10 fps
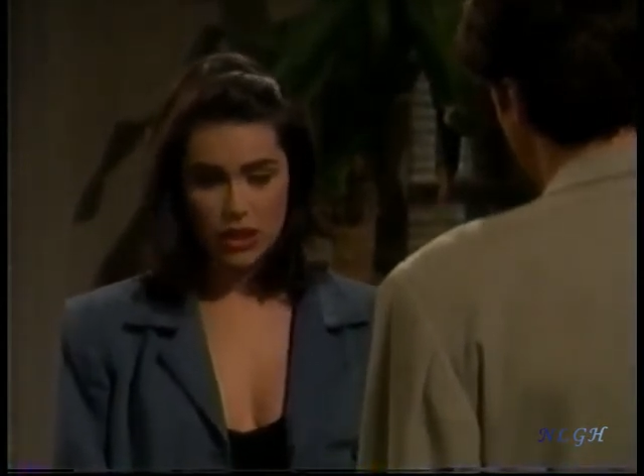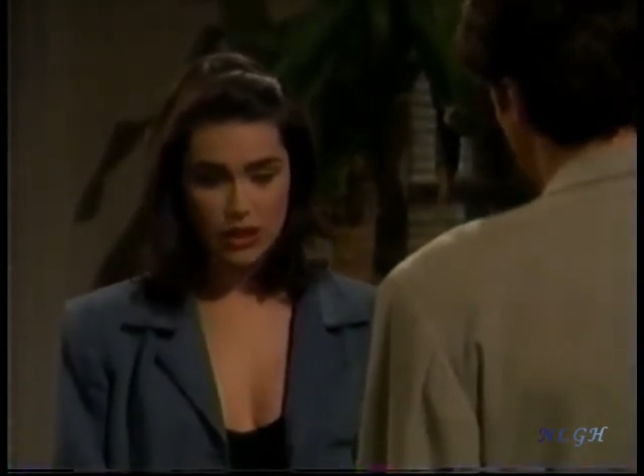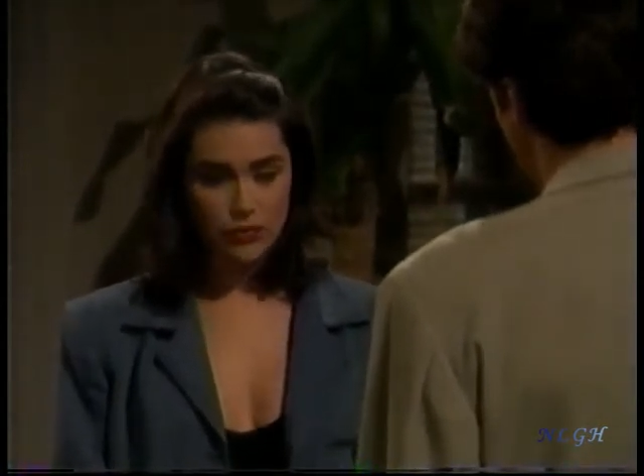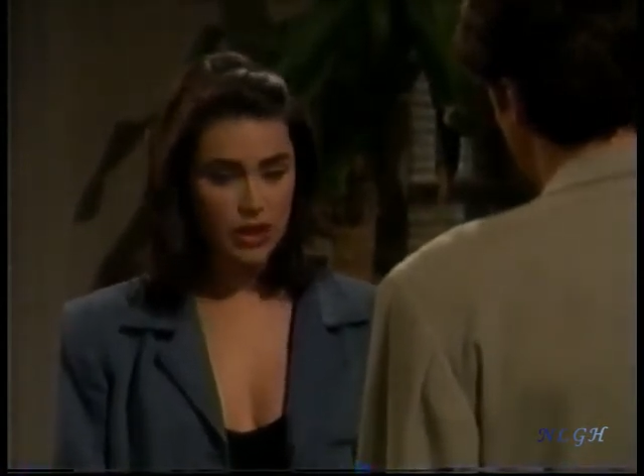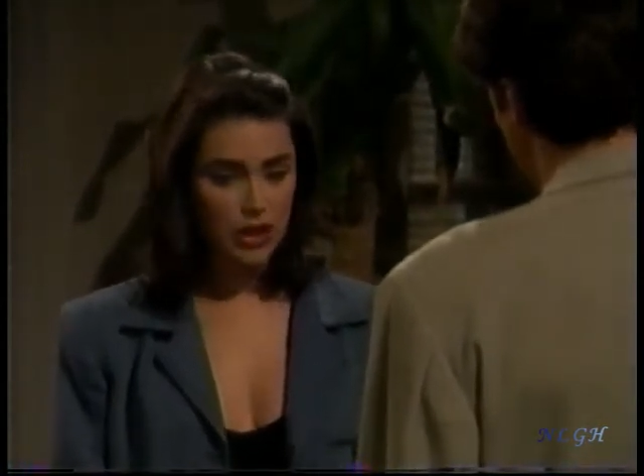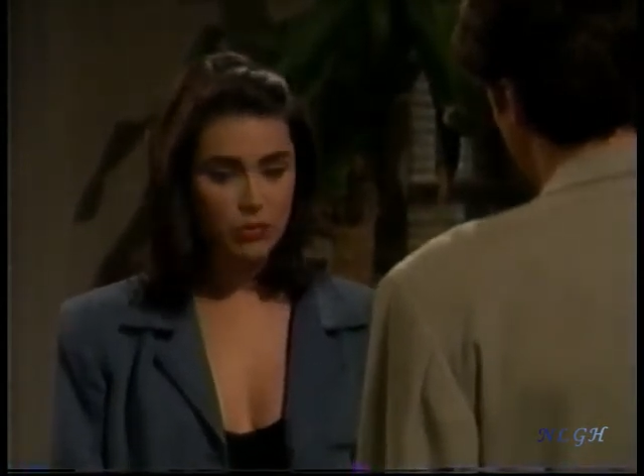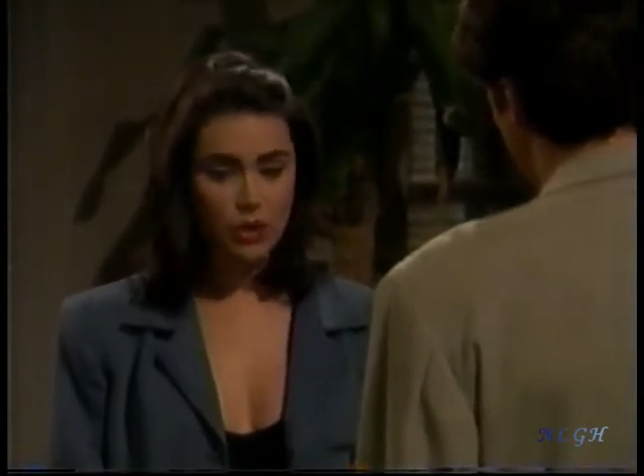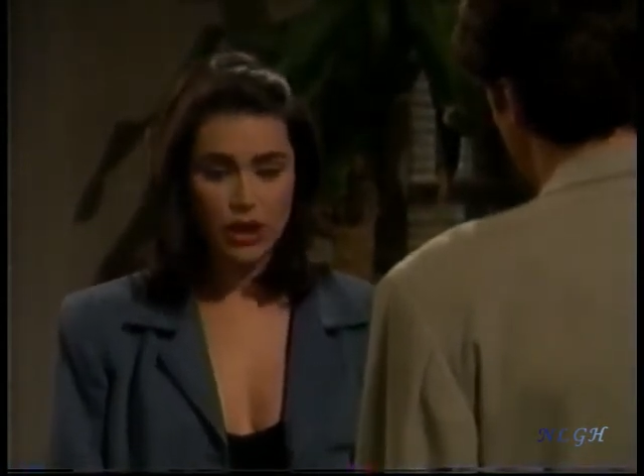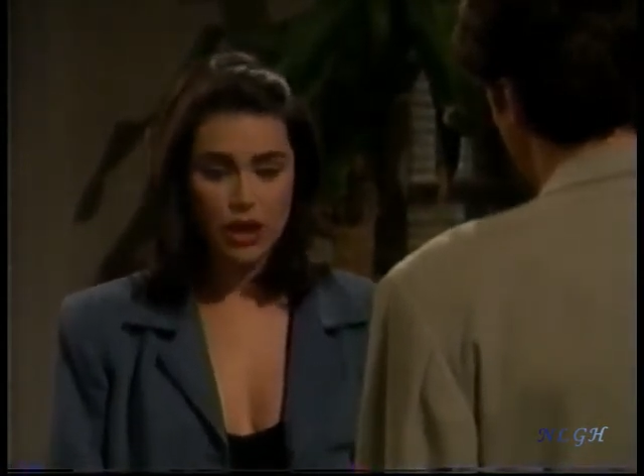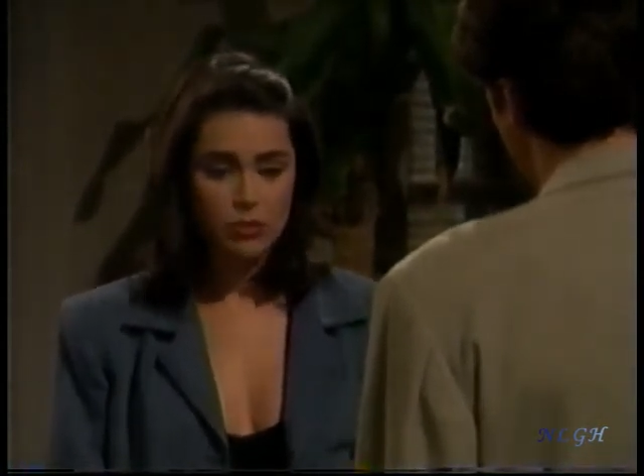And if he didn't
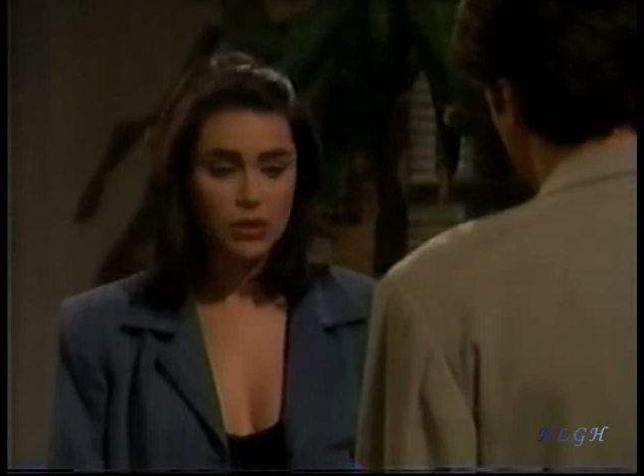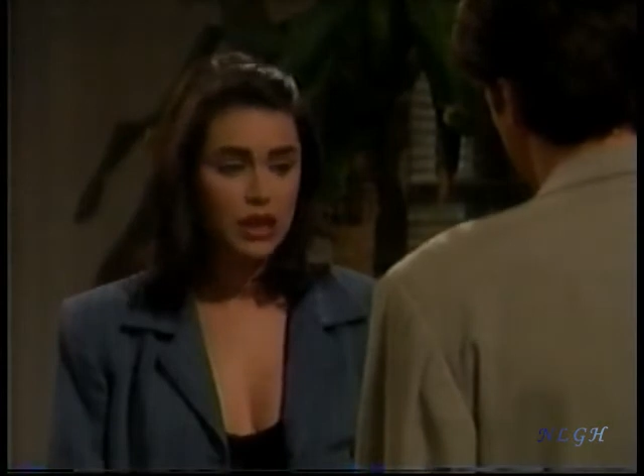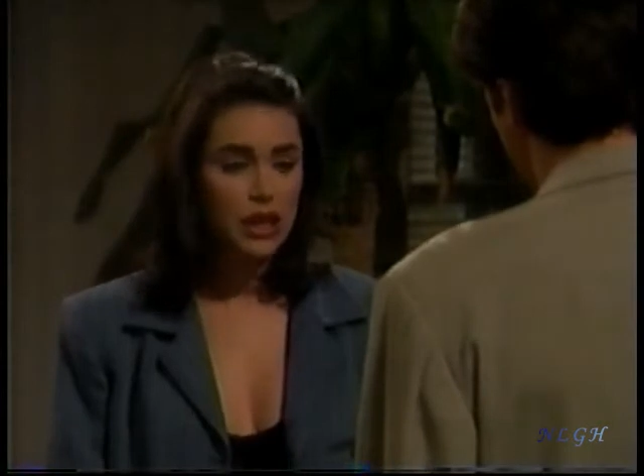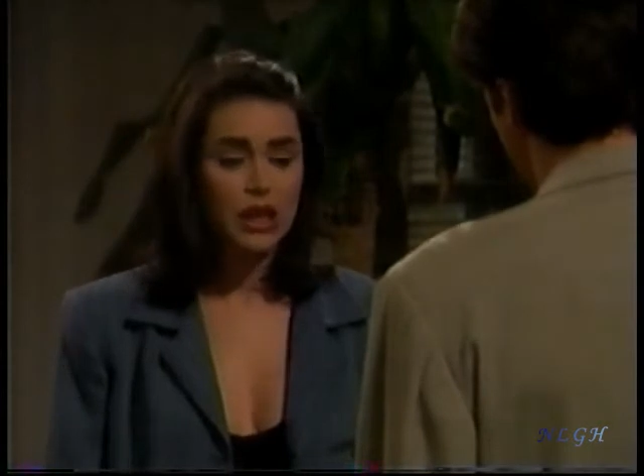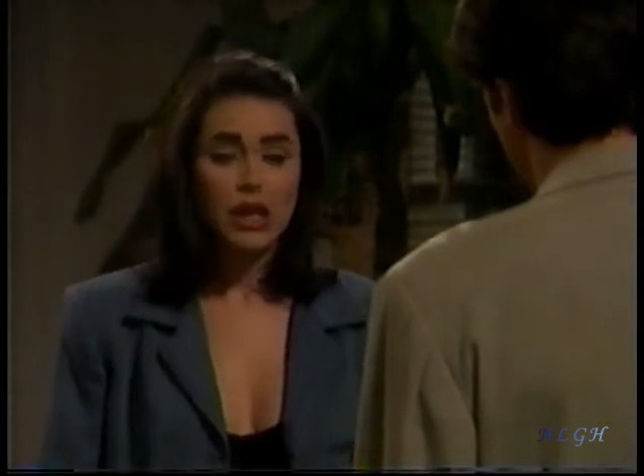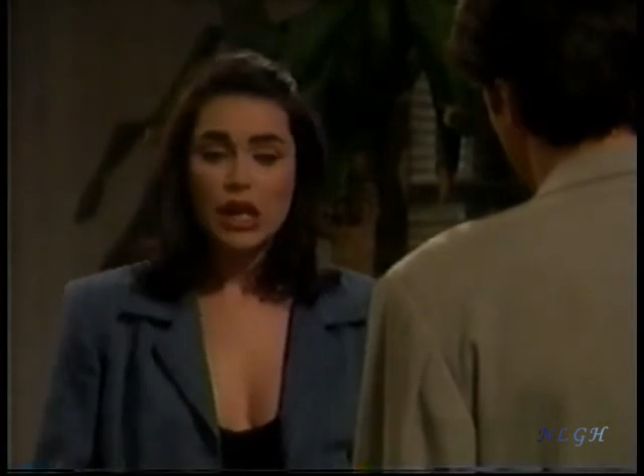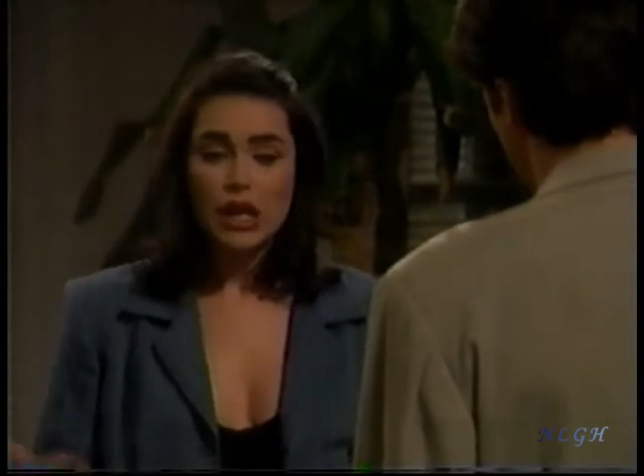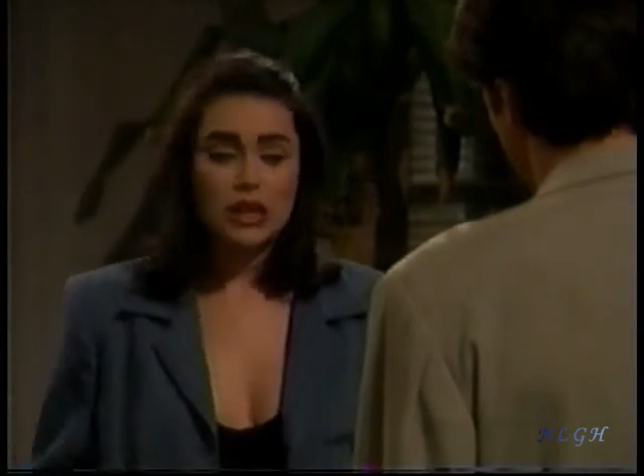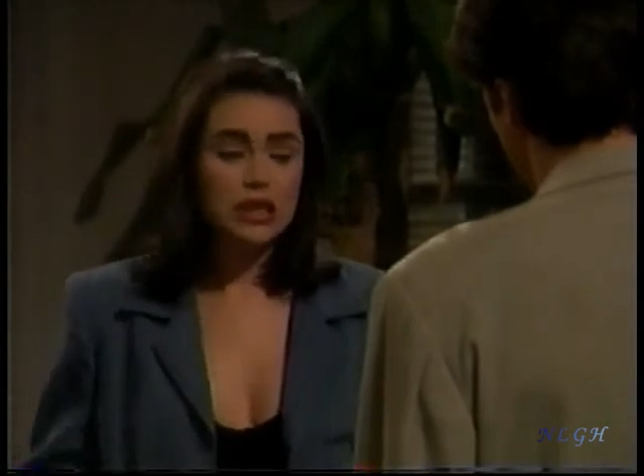want to come clean, at